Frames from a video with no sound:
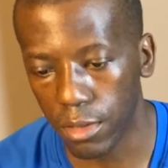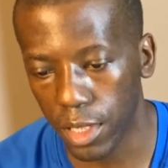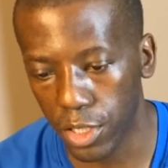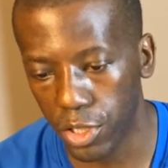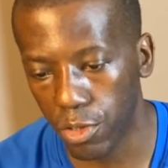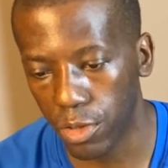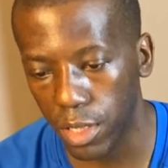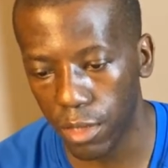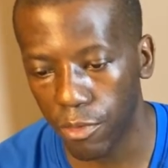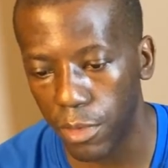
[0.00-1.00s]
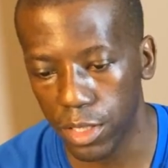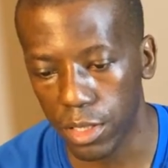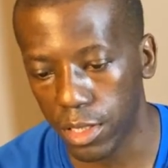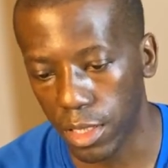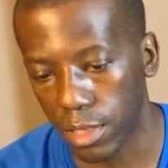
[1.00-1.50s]
issues in information
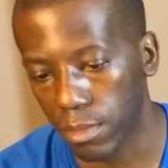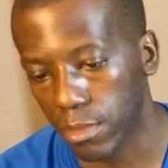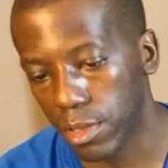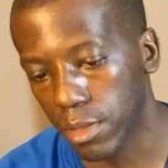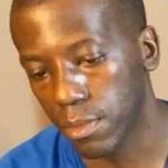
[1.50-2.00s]
systems.